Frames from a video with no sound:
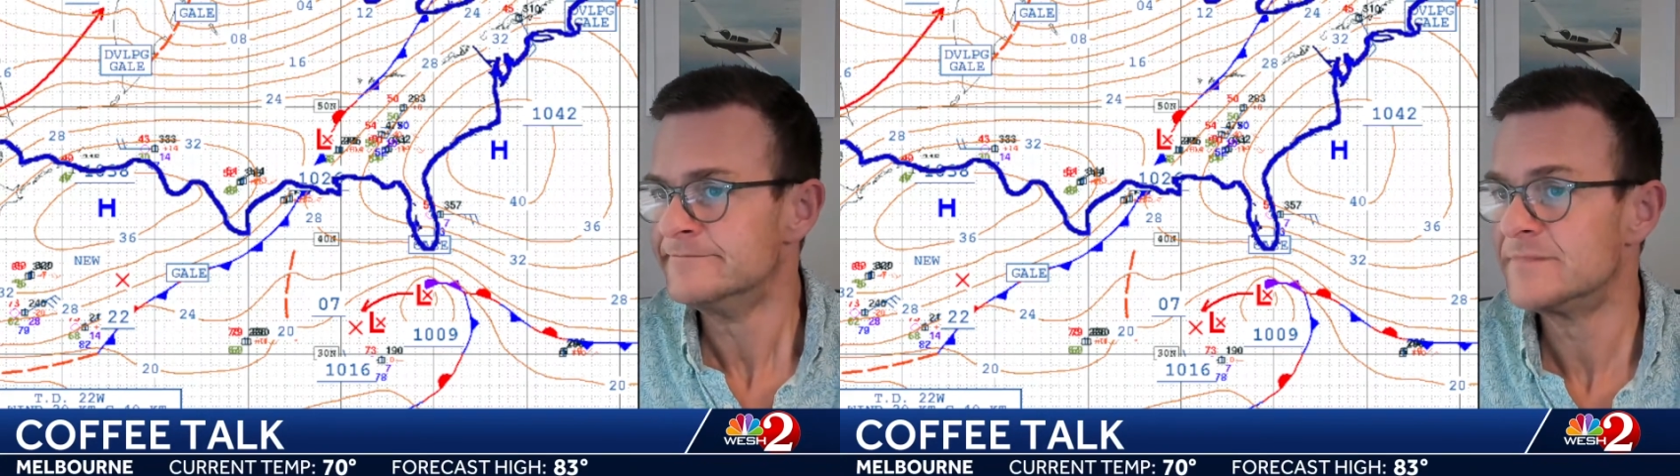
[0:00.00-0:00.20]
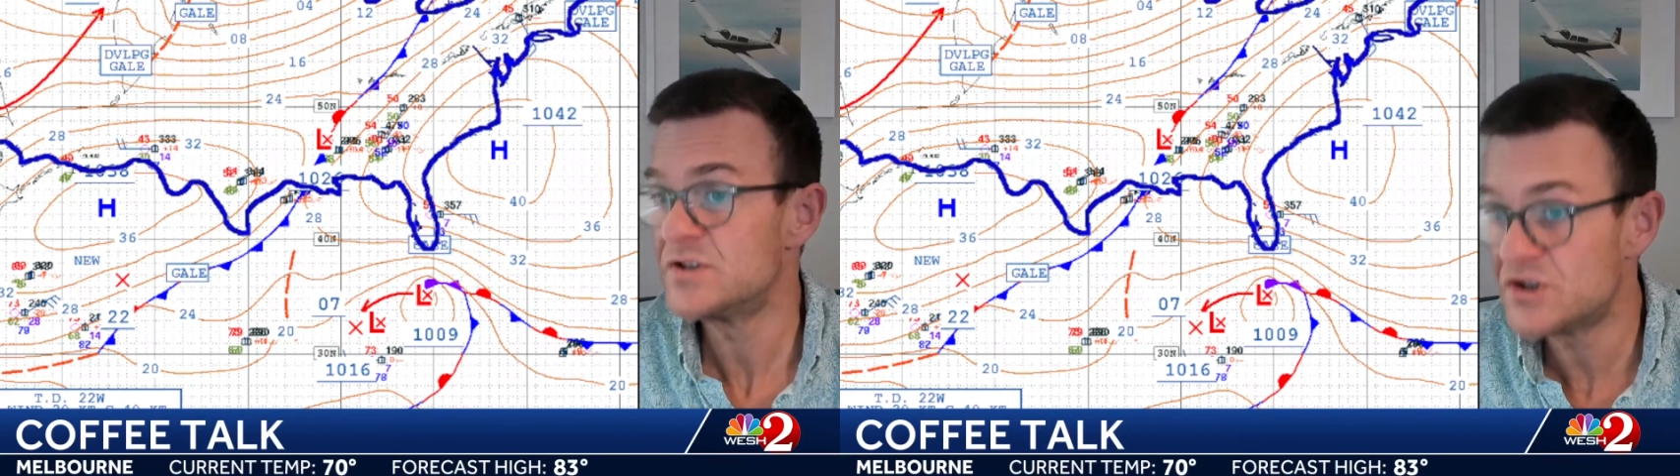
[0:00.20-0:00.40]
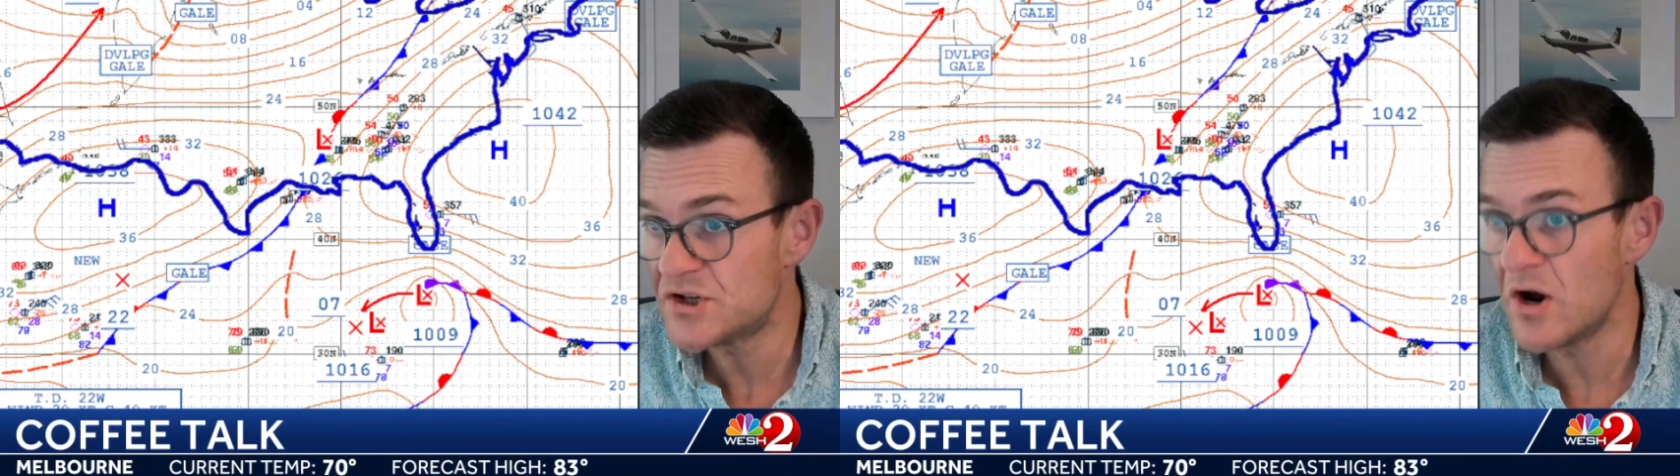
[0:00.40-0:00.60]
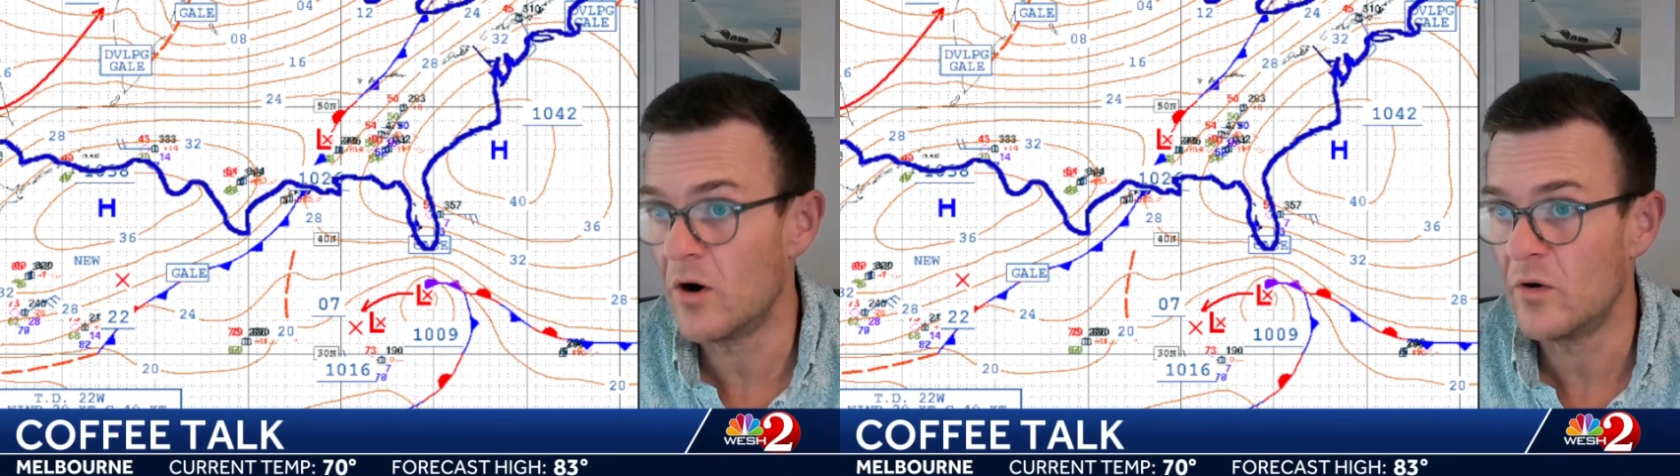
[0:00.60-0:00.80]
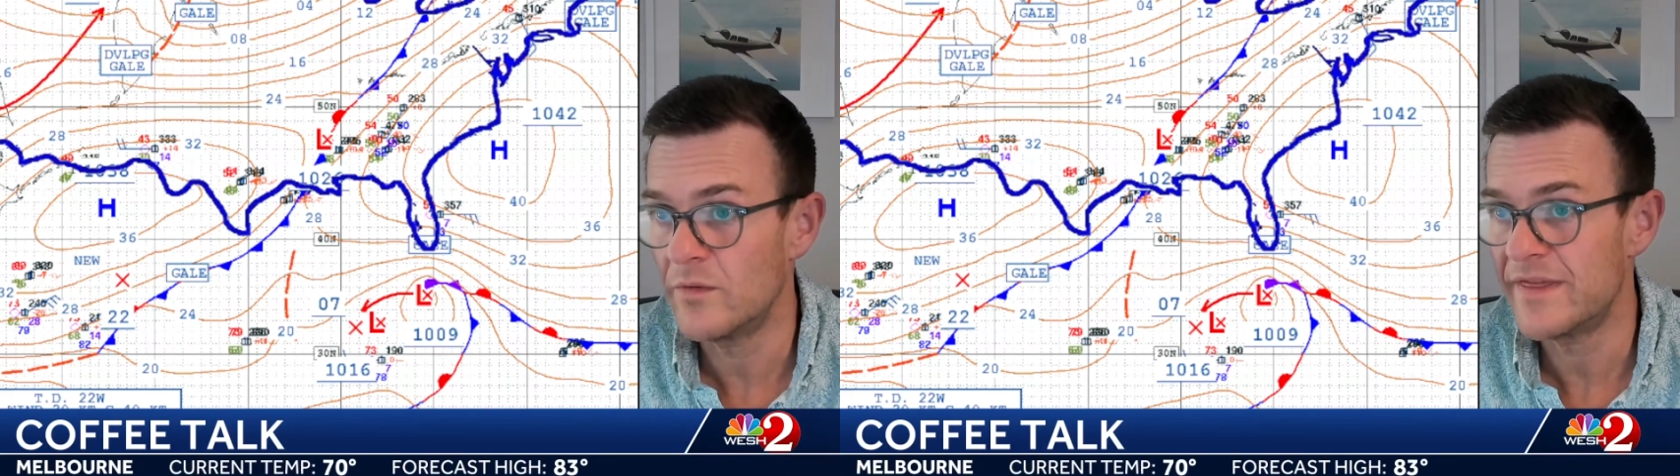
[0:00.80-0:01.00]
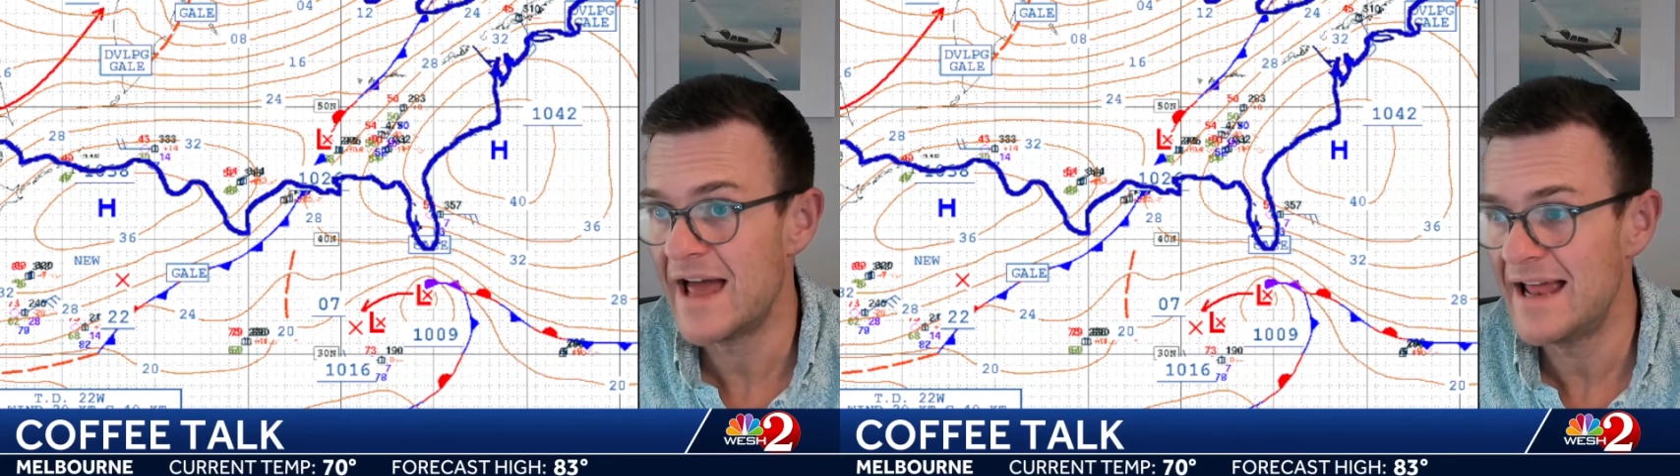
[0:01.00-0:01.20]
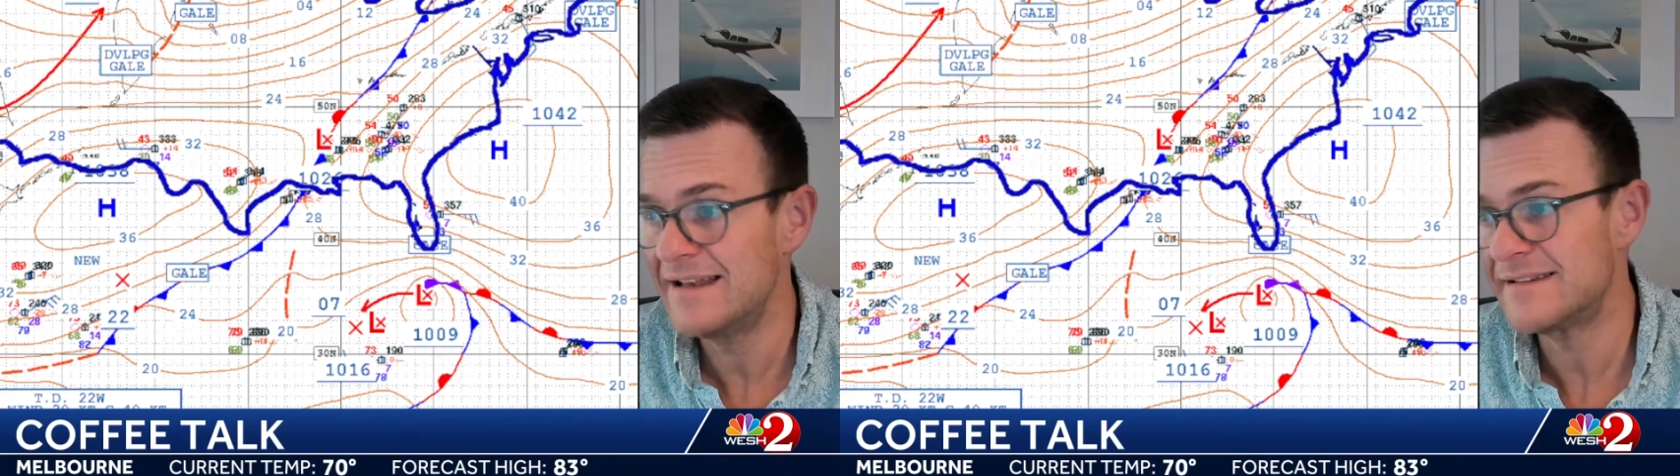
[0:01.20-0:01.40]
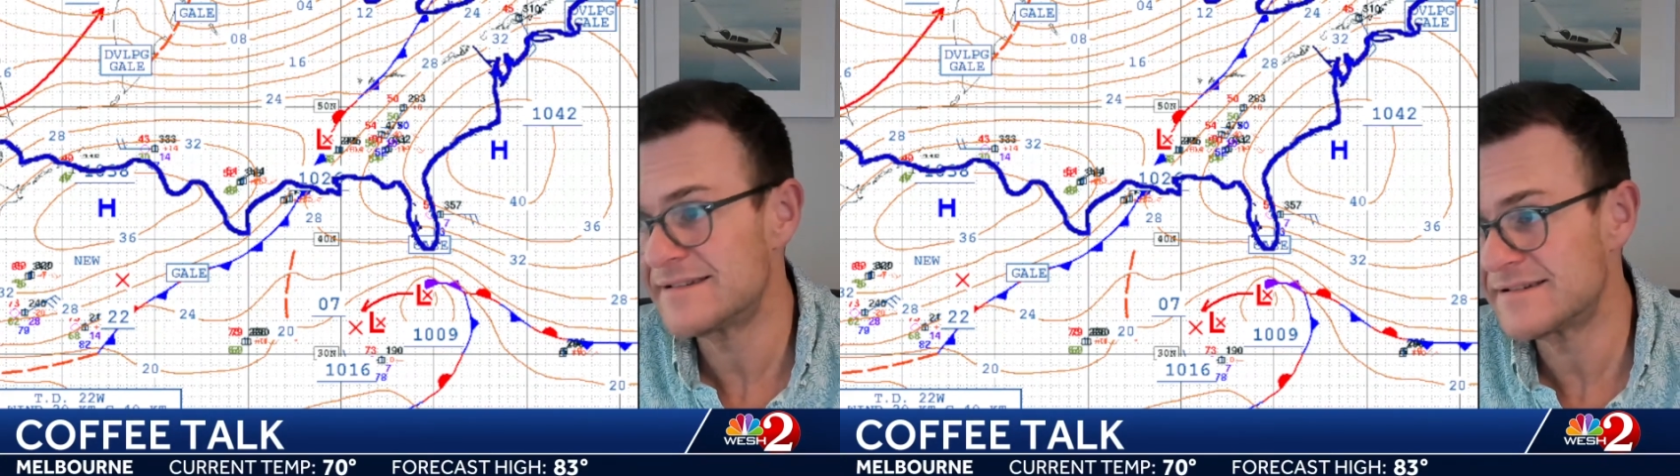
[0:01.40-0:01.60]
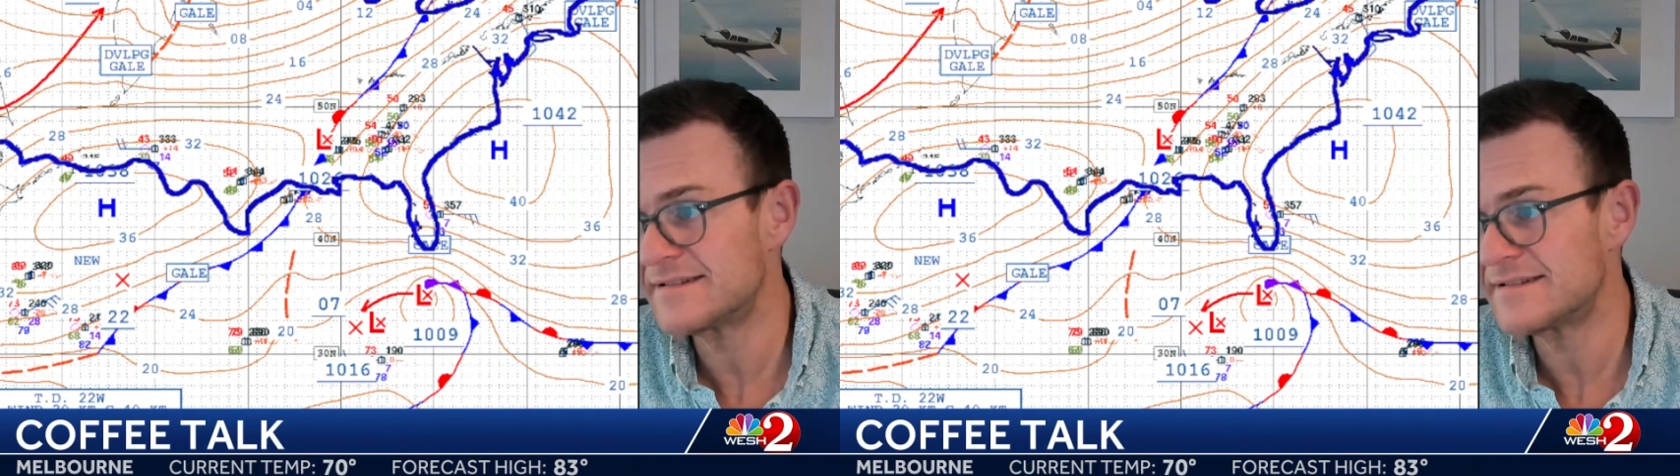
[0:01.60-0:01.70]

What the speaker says: So that